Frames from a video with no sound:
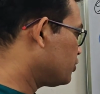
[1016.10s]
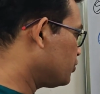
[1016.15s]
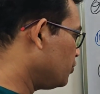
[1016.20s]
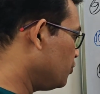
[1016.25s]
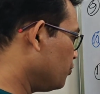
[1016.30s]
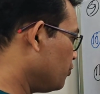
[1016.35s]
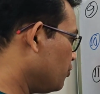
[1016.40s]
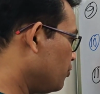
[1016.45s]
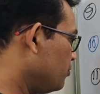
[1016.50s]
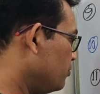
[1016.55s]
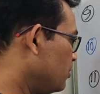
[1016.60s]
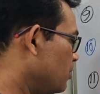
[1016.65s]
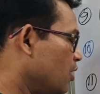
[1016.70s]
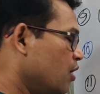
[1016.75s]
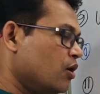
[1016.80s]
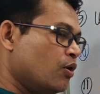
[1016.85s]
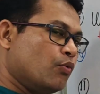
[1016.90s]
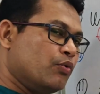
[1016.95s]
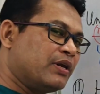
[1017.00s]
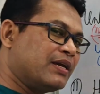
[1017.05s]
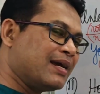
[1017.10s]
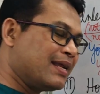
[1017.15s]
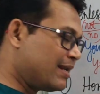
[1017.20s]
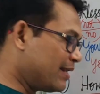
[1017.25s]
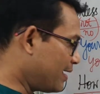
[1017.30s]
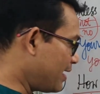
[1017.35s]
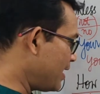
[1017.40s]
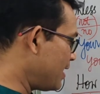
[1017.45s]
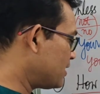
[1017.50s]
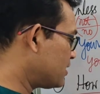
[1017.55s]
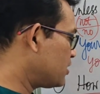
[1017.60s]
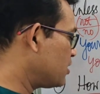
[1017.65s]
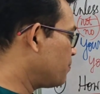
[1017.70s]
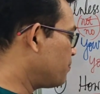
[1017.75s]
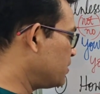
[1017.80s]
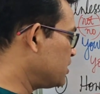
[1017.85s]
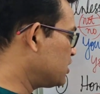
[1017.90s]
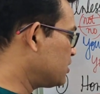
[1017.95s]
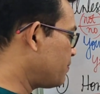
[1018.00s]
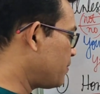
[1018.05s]
not know. We can
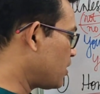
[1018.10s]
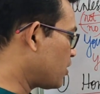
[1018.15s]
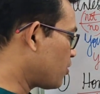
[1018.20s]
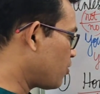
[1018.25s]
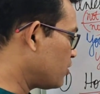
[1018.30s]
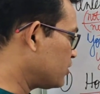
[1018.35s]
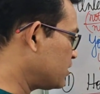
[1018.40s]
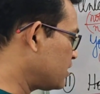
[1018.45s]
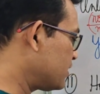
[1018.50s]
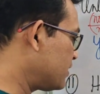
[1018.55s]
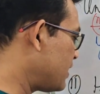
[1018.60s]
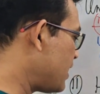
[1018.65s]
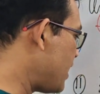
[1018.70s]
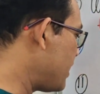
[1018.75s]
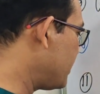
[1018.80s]
get principal clauses